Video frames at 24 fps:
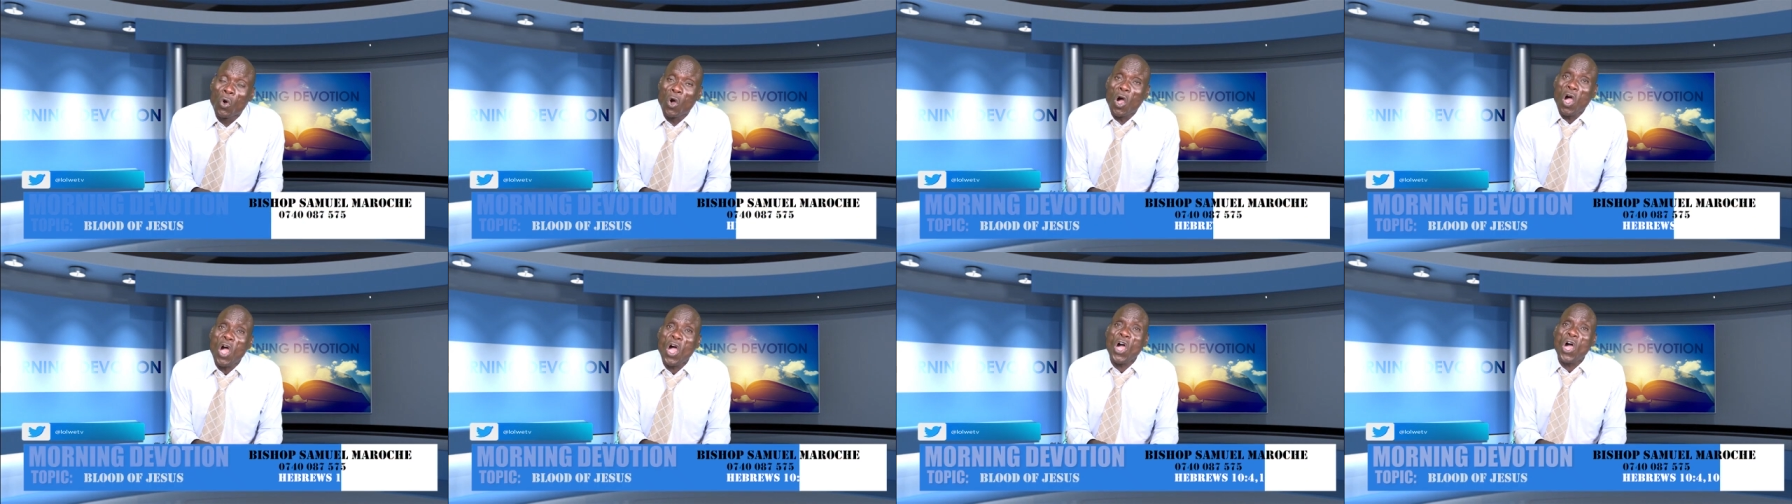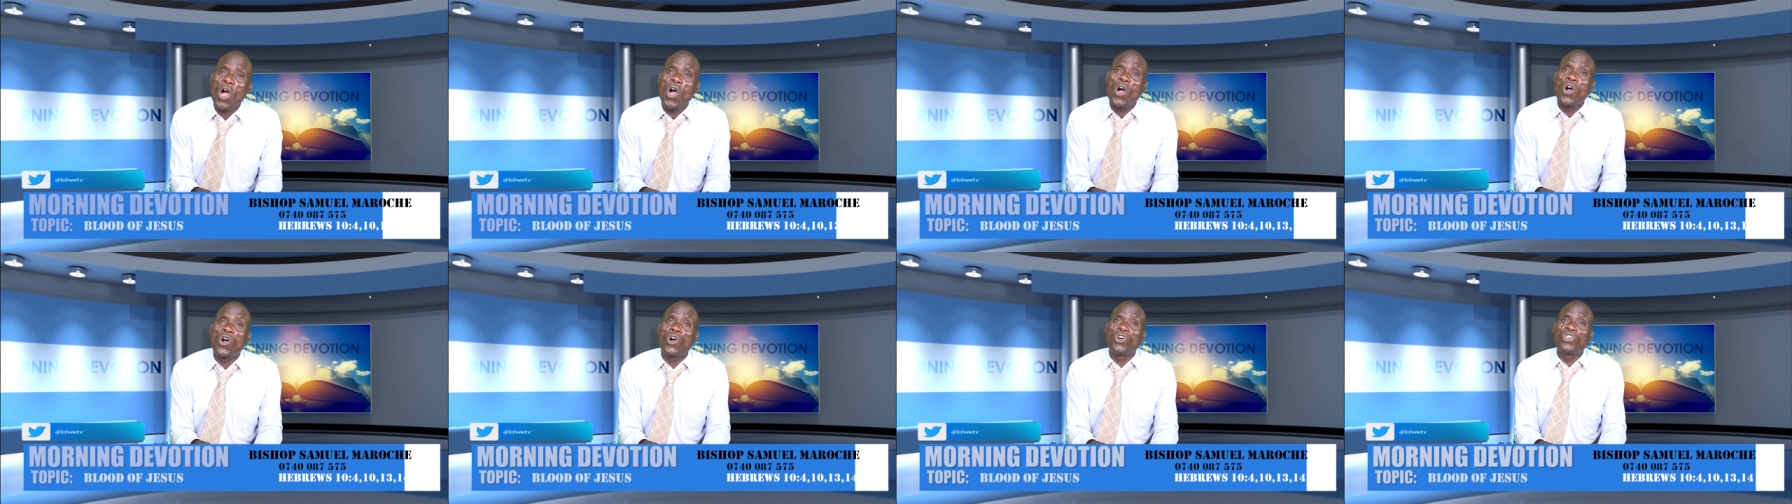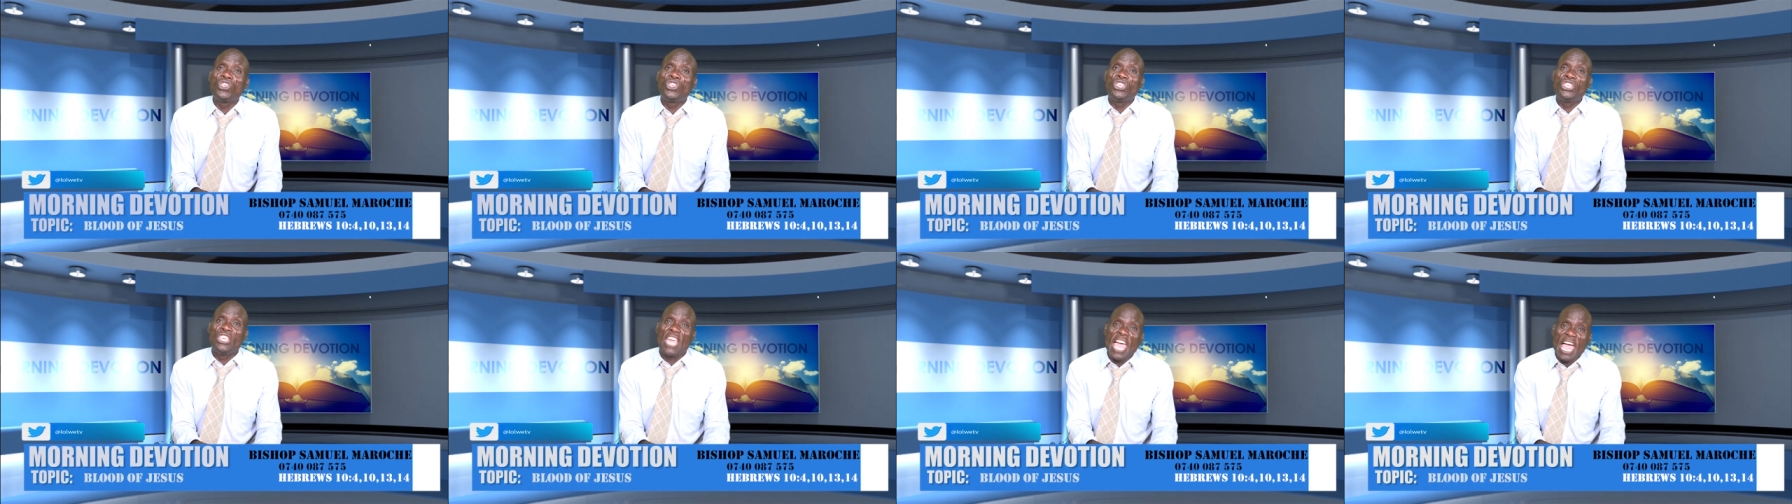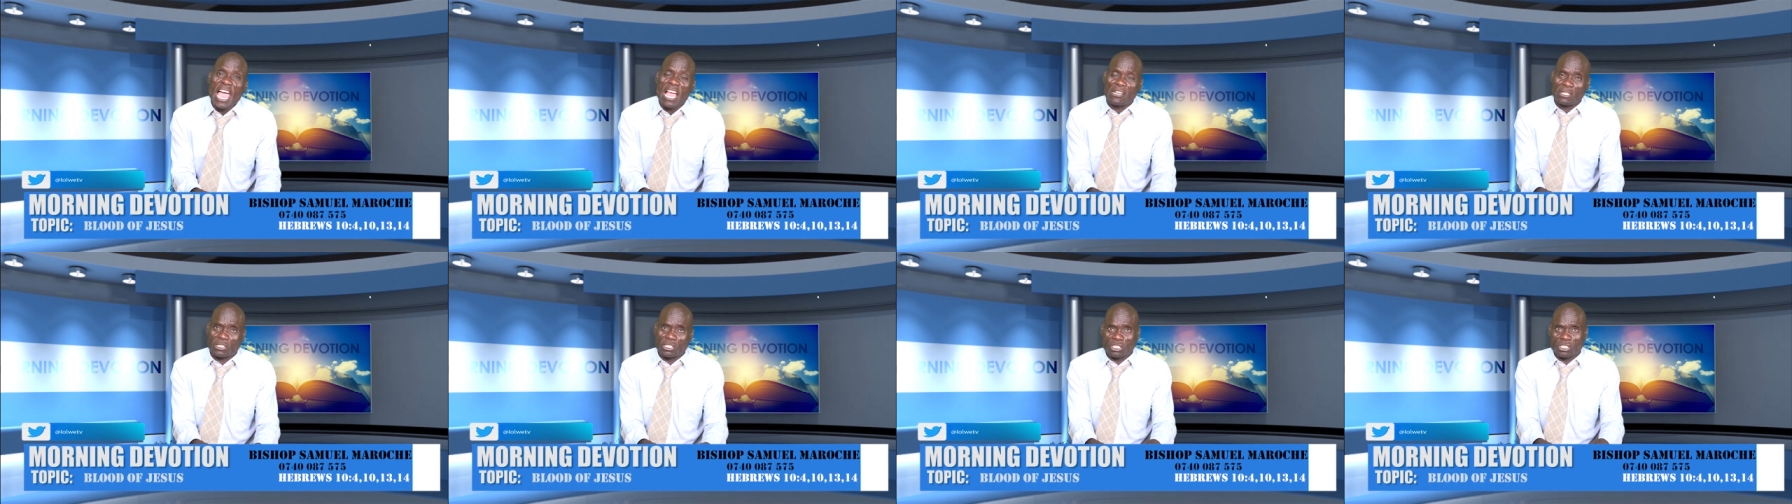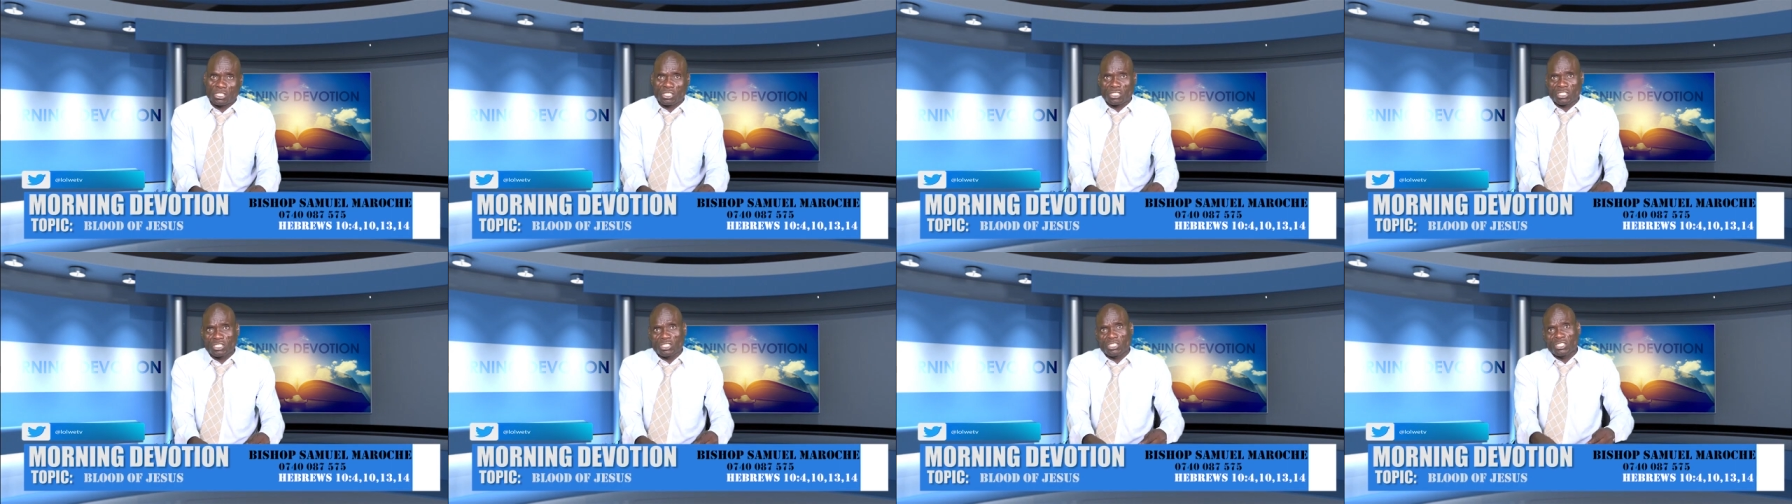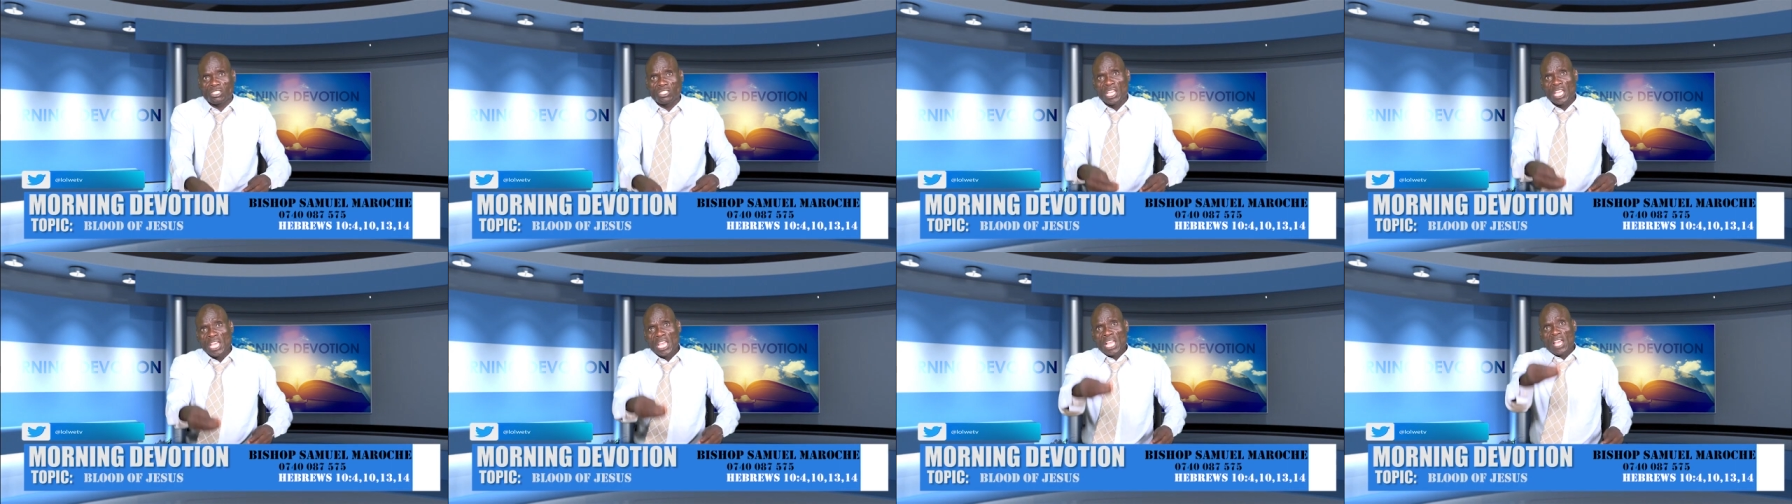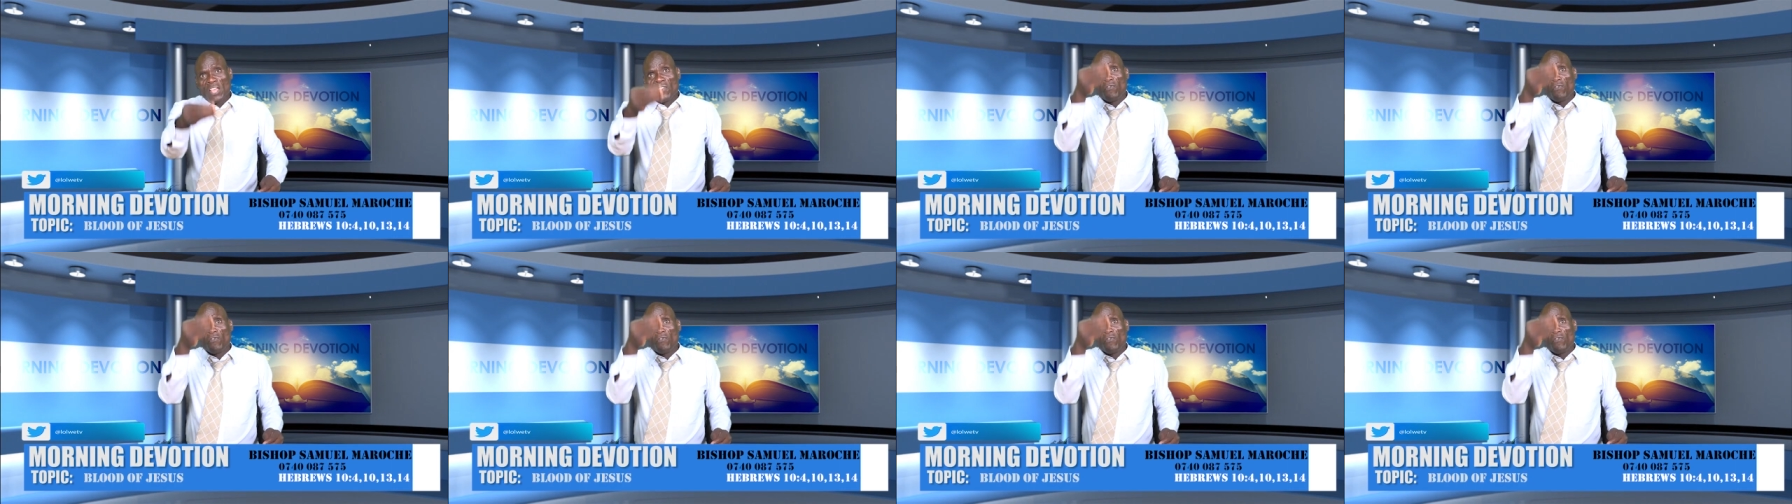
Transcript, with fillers: Oh yes,